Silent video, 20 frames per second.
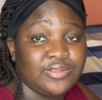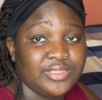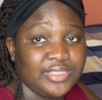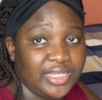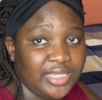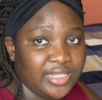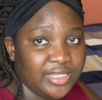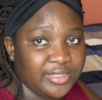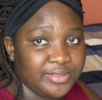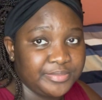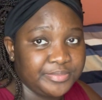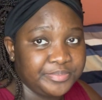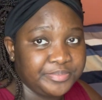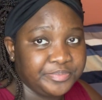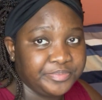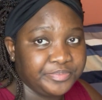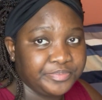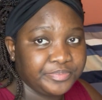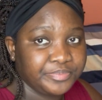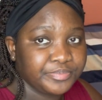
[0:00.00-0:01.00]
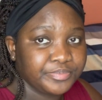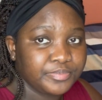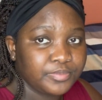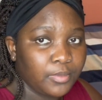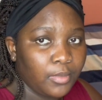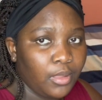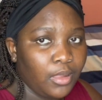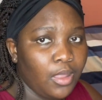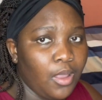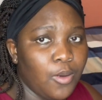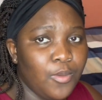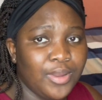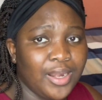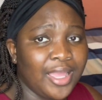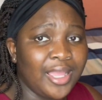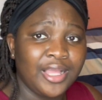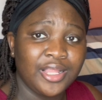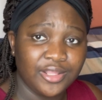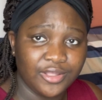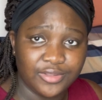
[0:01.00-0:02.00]
data. When I
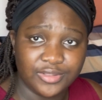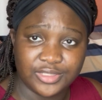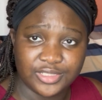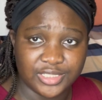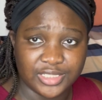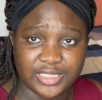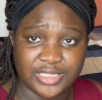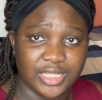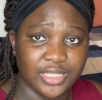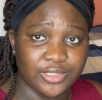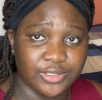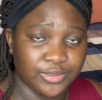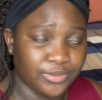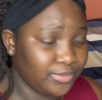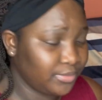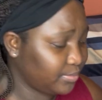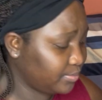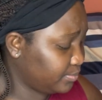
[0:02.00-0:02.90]
clearly just said no.